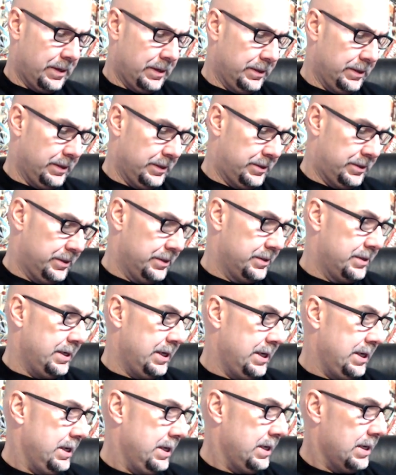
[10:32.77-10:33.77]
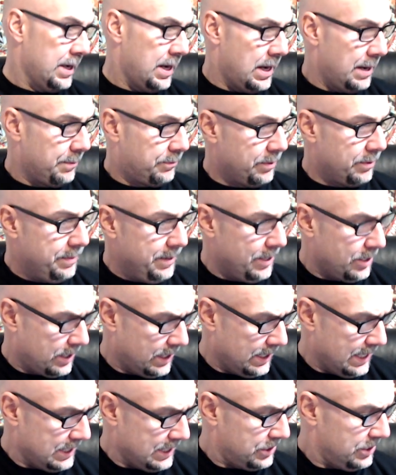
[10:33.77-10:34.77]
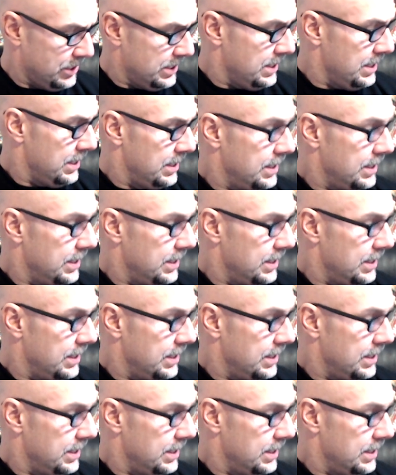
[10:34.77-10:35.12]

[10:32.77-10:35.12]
This is the Premier Collection.